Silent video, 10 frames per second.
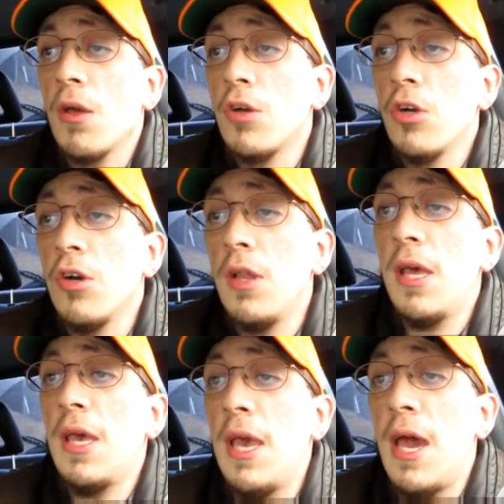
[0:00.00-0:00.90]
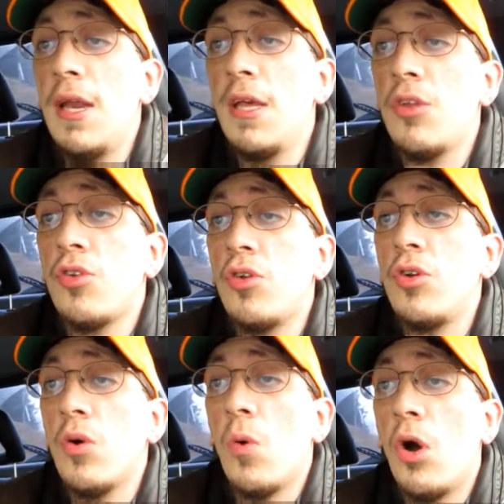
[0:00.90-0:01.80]
Currently heading
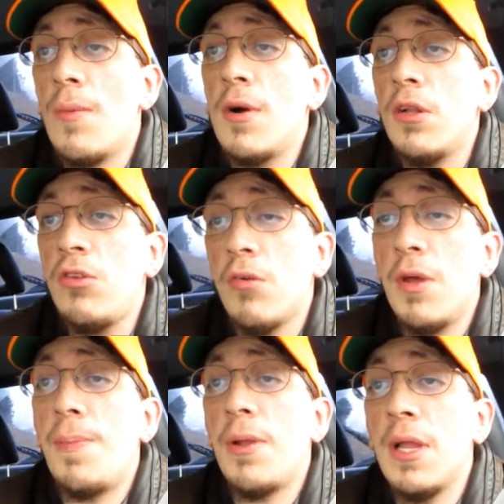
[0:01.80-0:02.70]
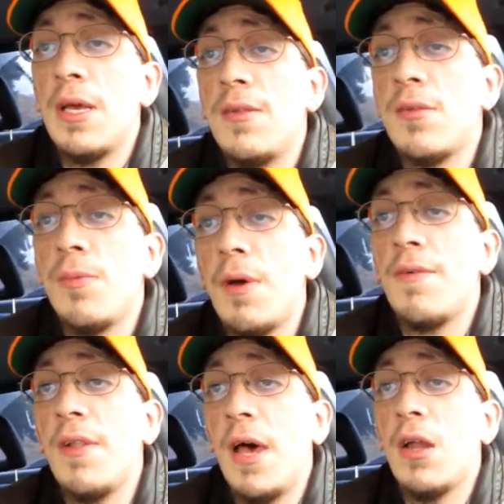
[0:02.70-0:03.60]
to Walmart to replace my
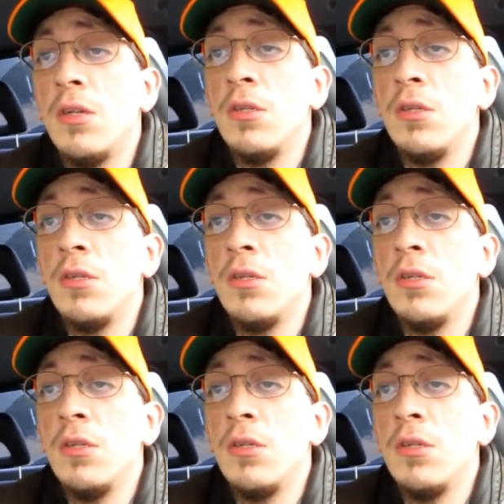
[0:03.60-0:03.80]
flannel,